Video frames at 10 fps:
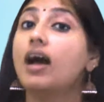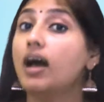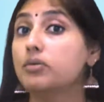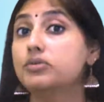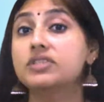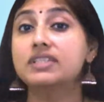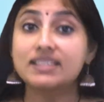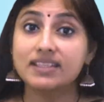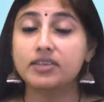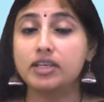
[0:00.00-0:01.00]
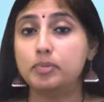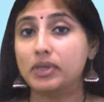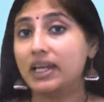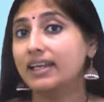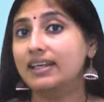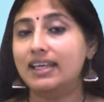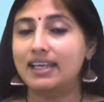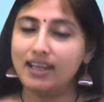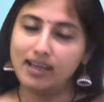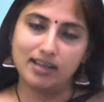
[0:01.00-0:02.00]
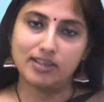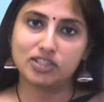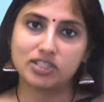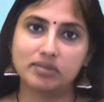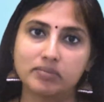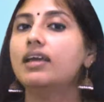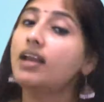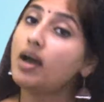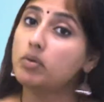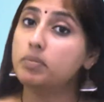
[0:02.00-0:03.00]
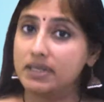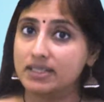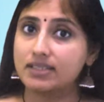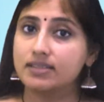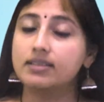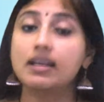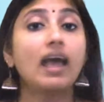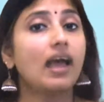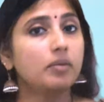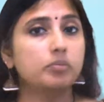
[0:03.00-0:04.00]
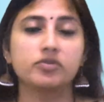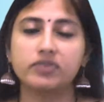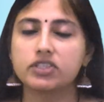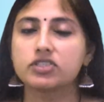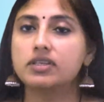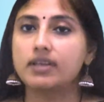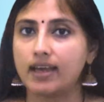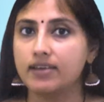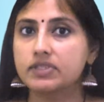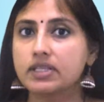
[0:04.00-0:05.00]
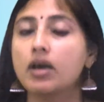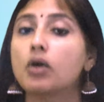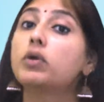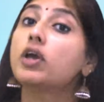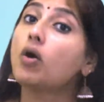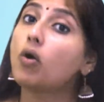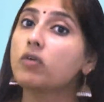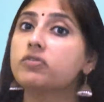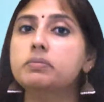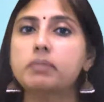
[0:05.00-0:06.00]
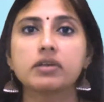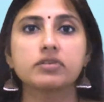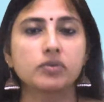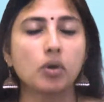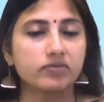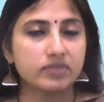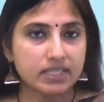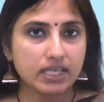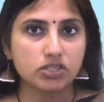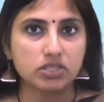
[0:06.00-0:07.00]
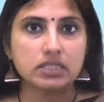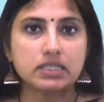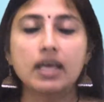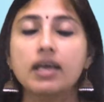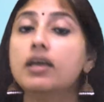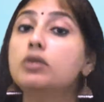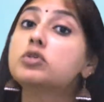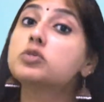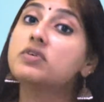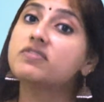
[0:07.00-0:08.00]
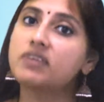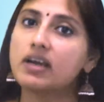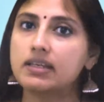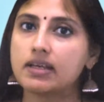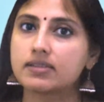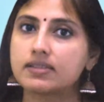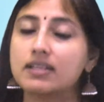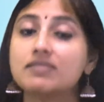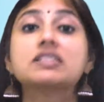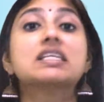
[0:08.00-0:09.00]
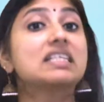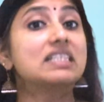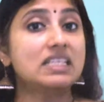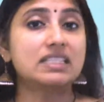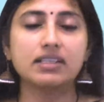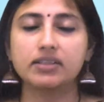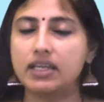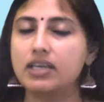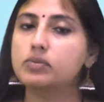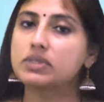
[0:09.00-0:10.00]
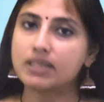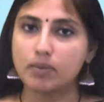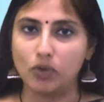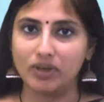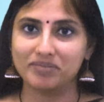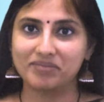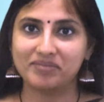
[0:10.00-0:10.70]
How to disagree politely in English. In our personal and professional lives, we are often part of conversations in which we find ourselves disagreeing with someone.